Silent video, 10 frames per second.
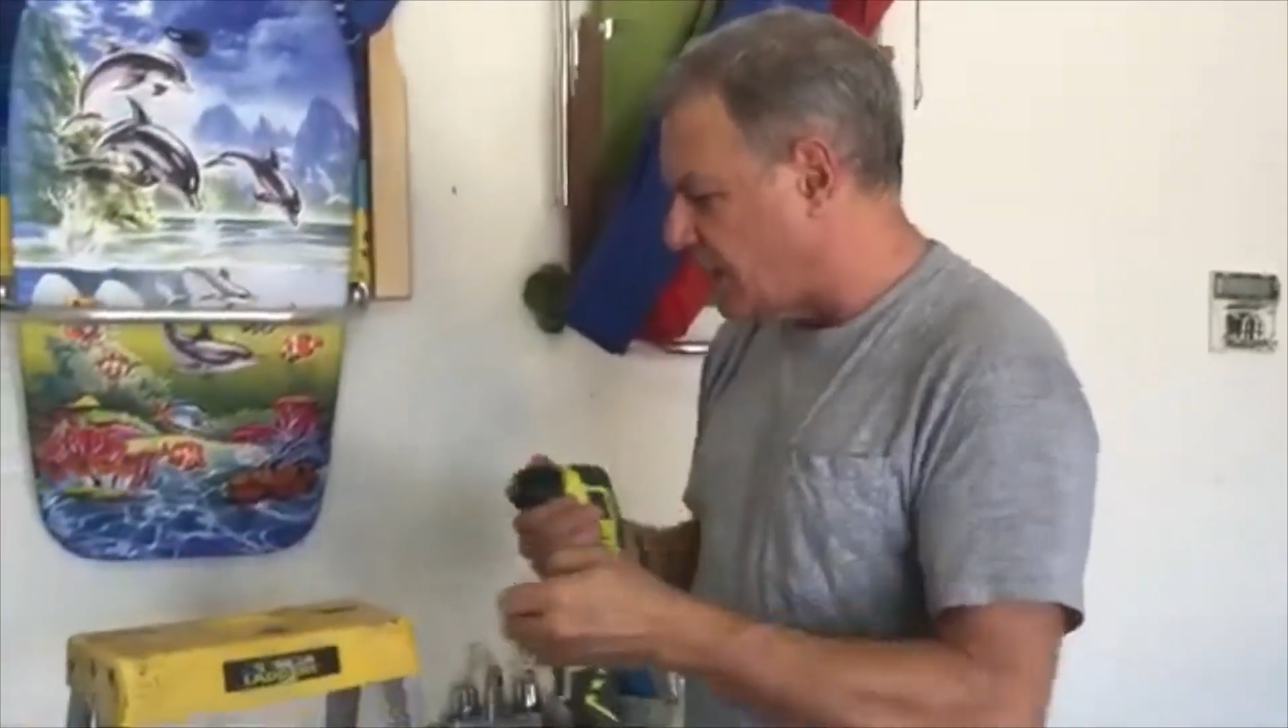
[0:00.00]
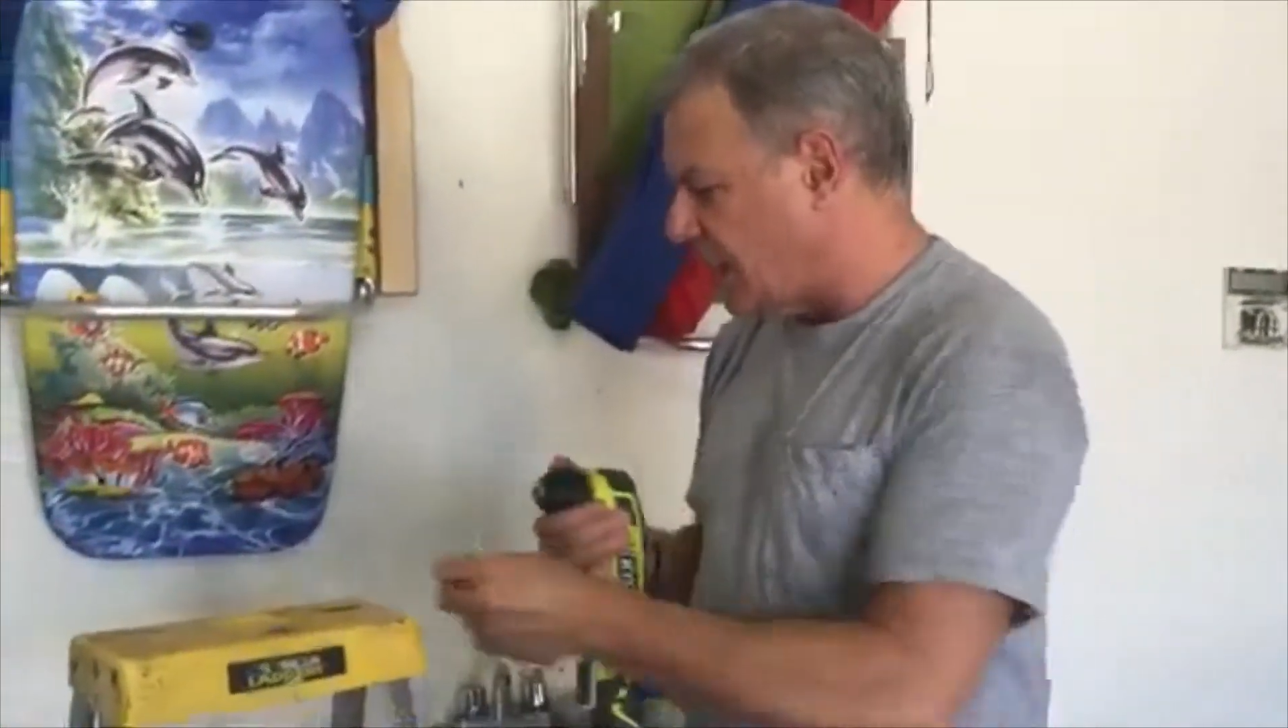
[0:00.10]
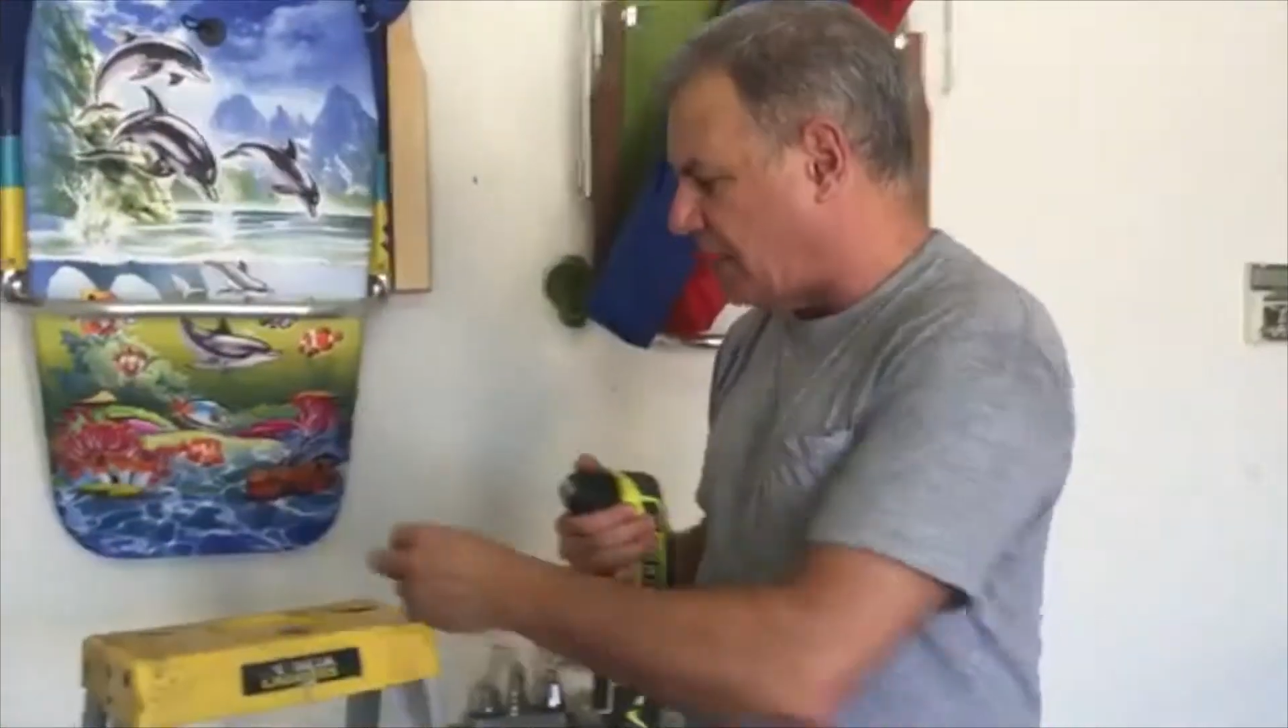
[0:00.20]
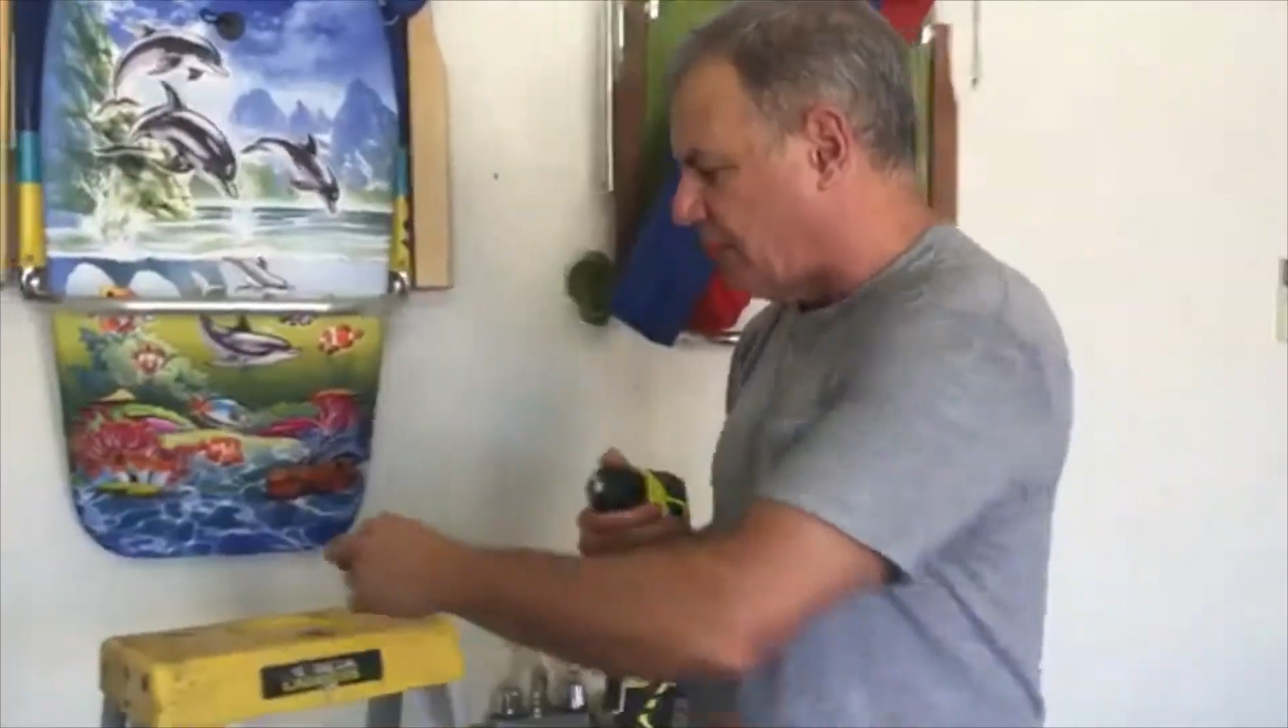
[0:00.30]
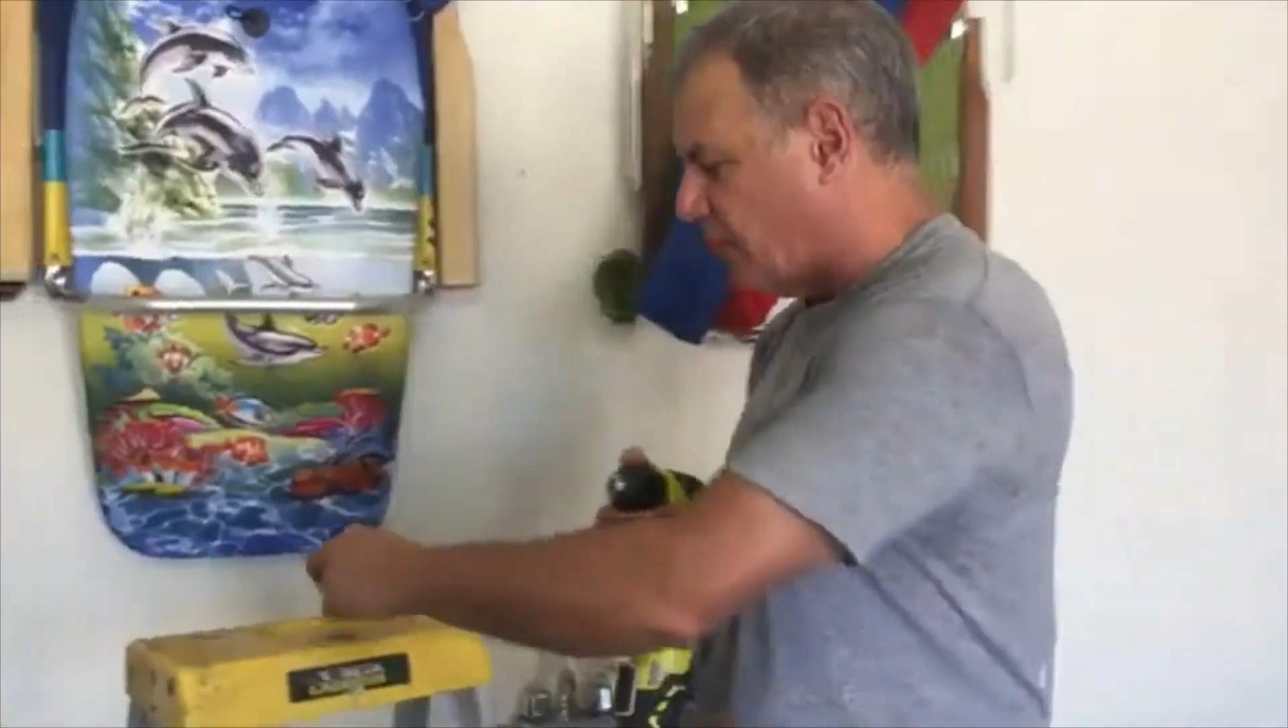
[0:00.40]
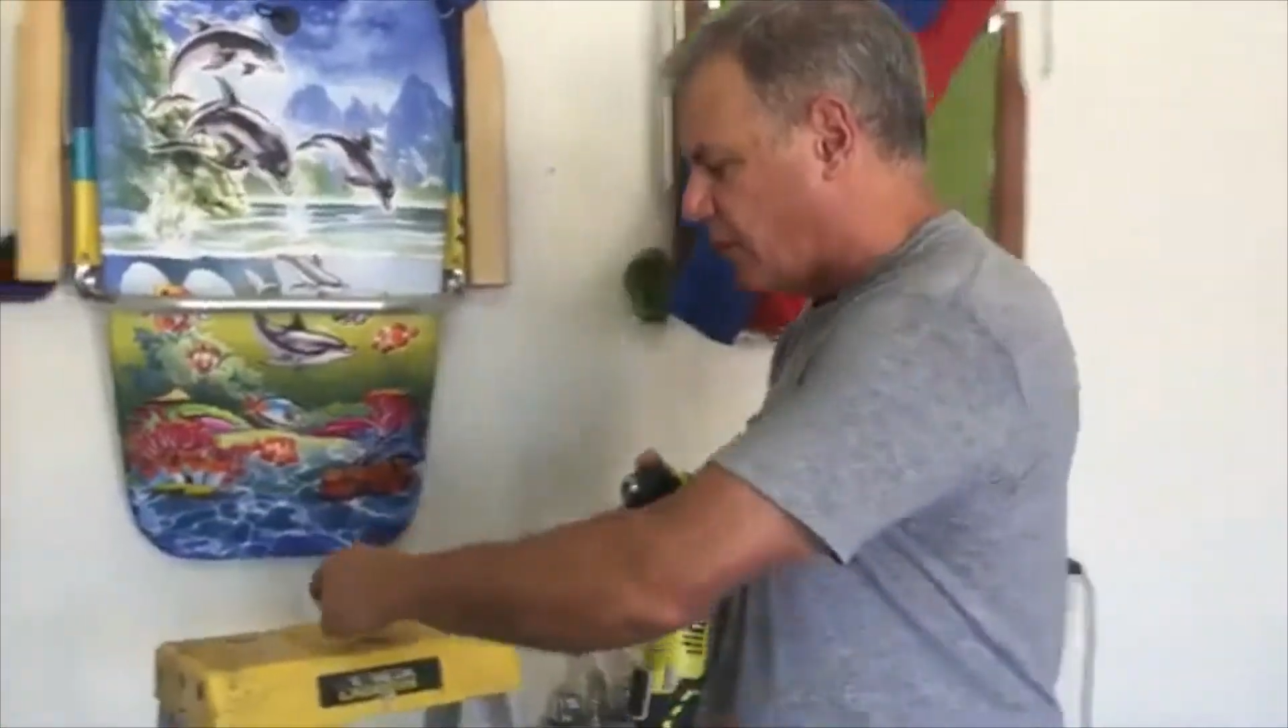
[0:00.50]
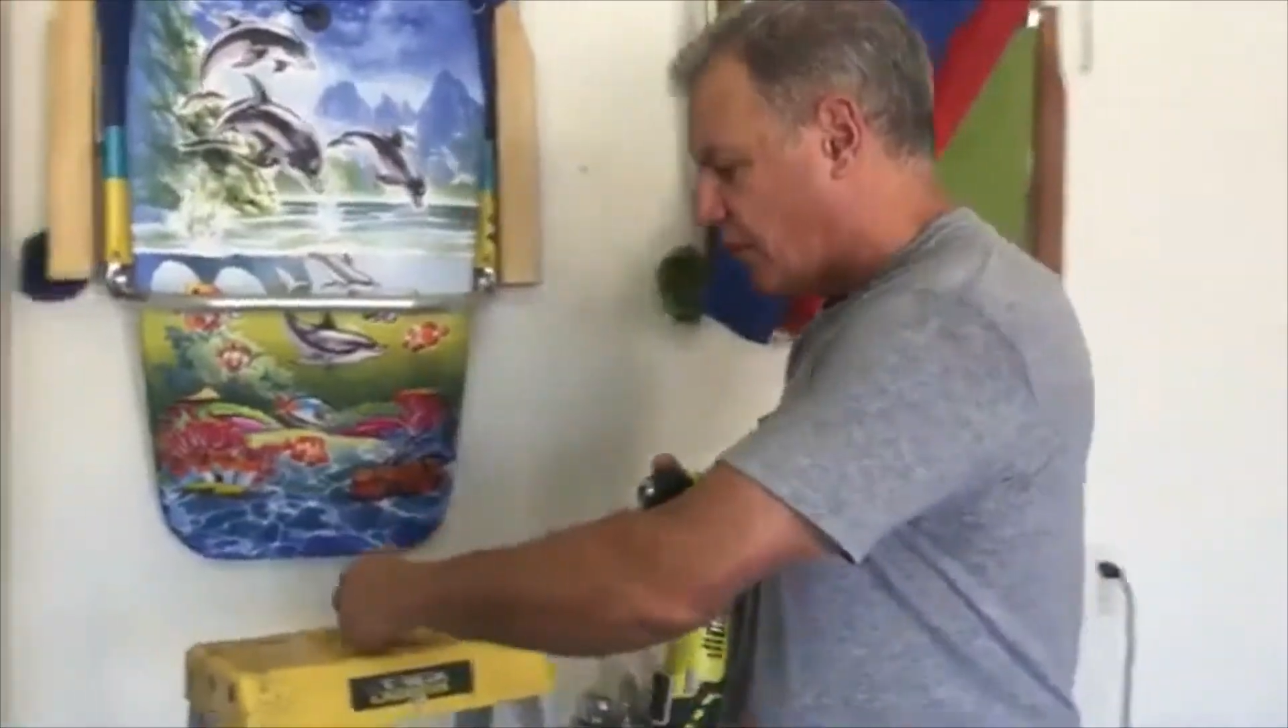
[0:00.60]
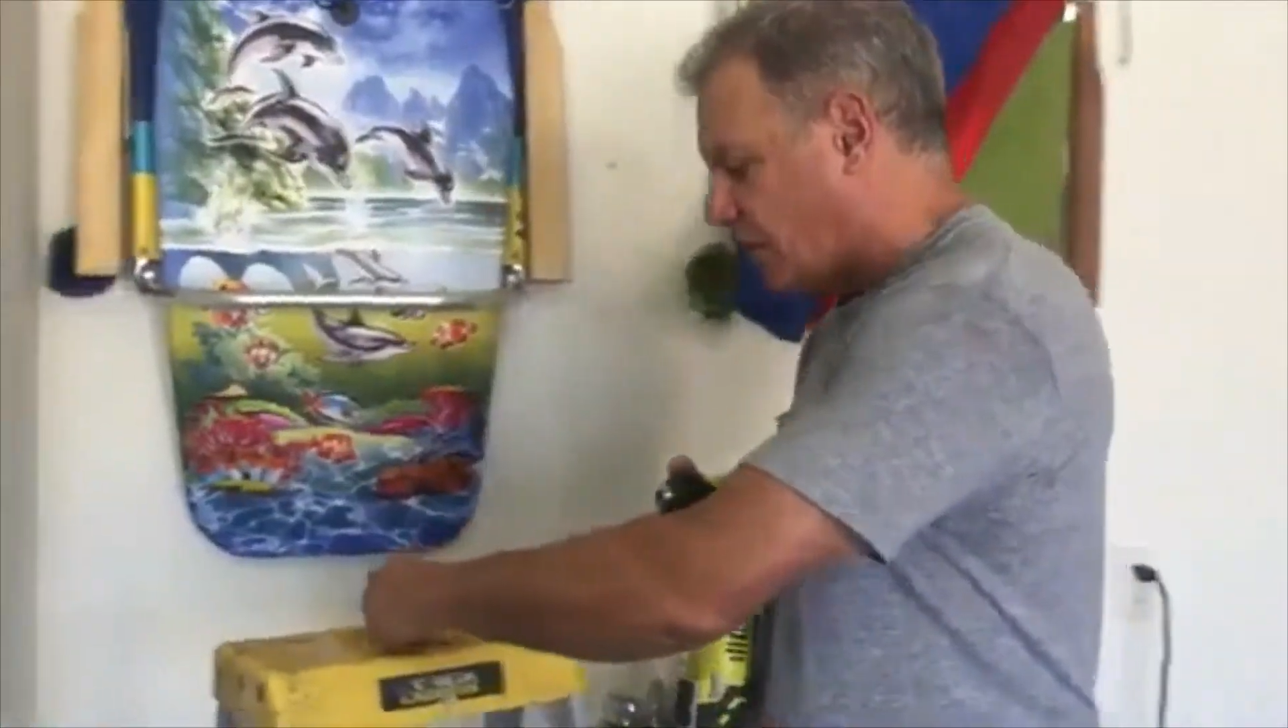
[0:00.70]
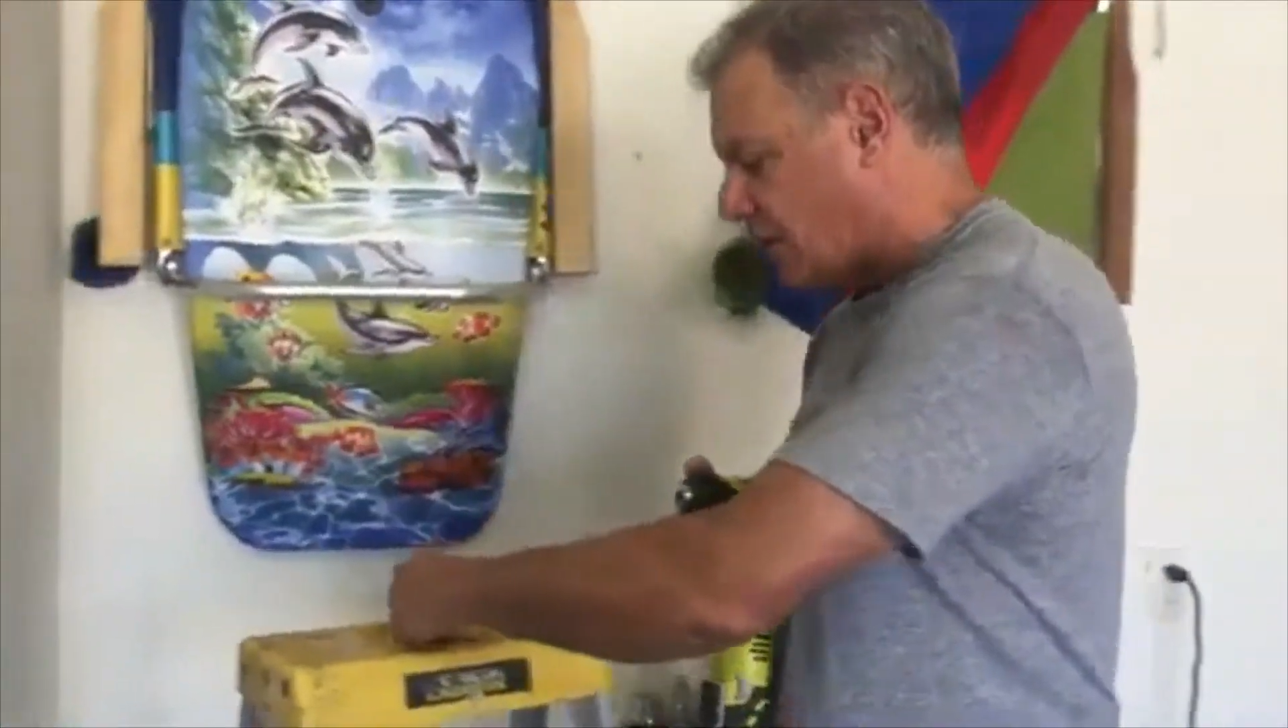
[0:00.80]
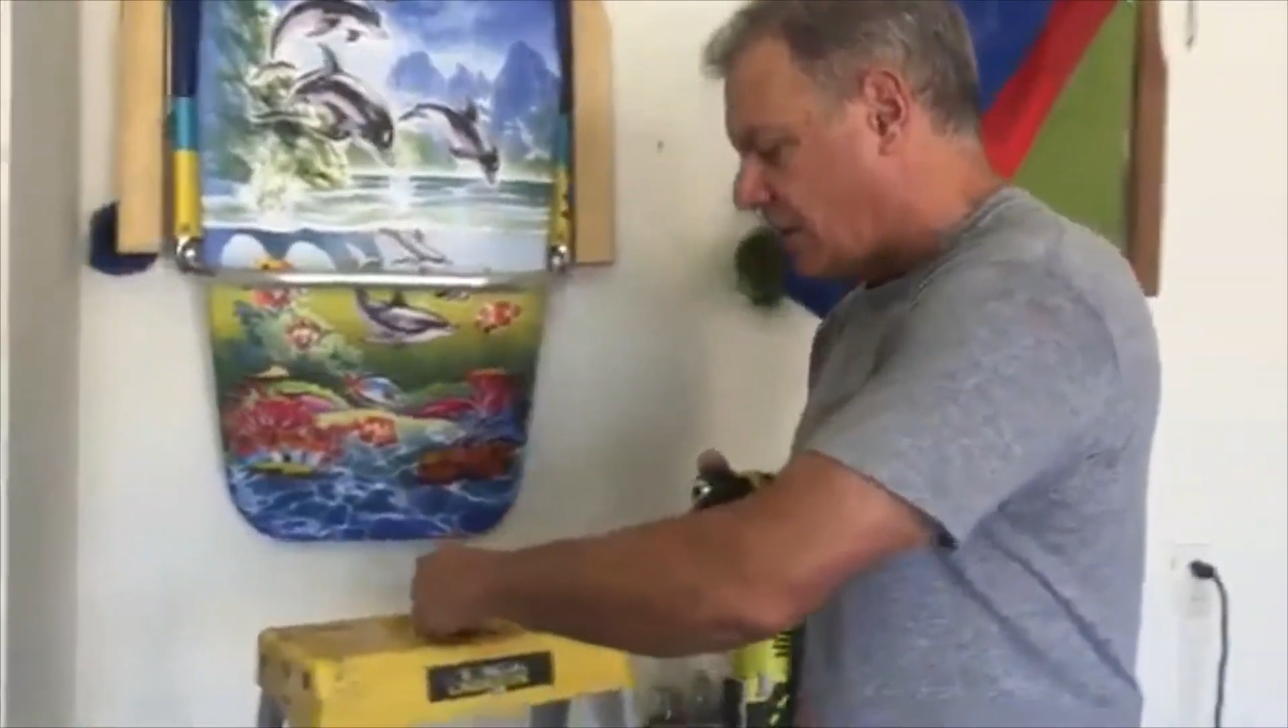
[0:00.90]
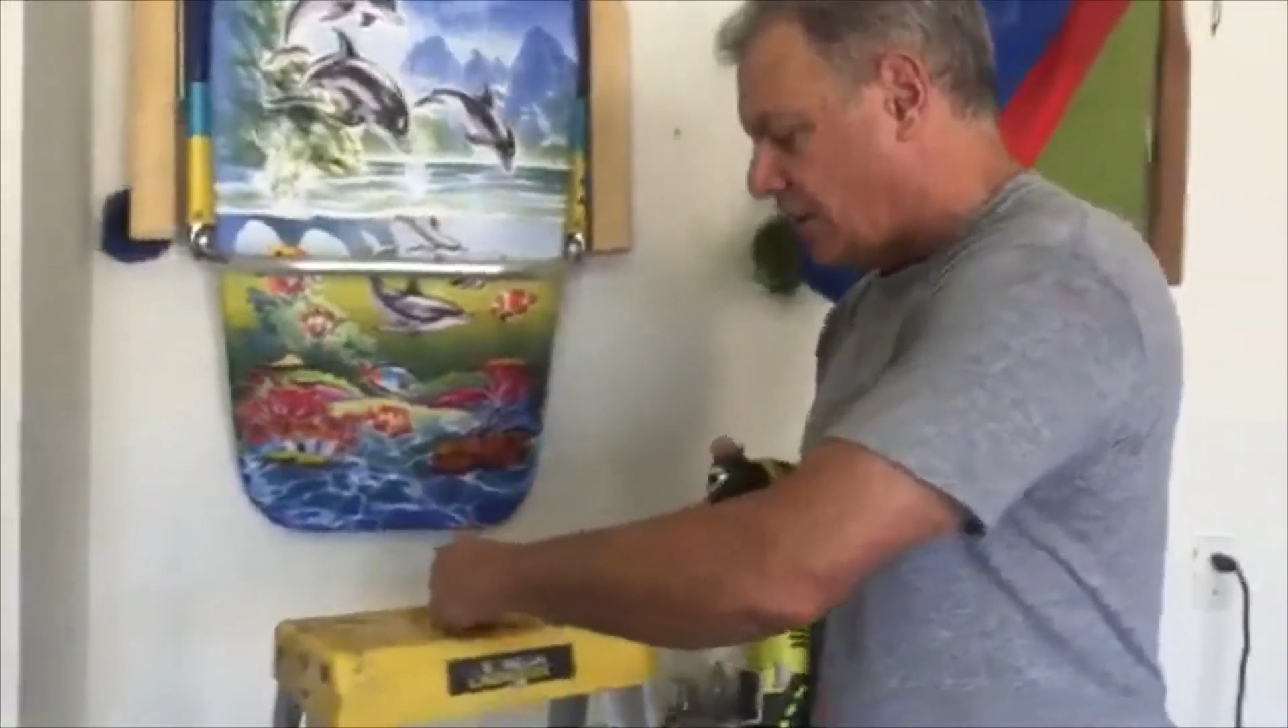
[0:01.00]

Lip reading: came for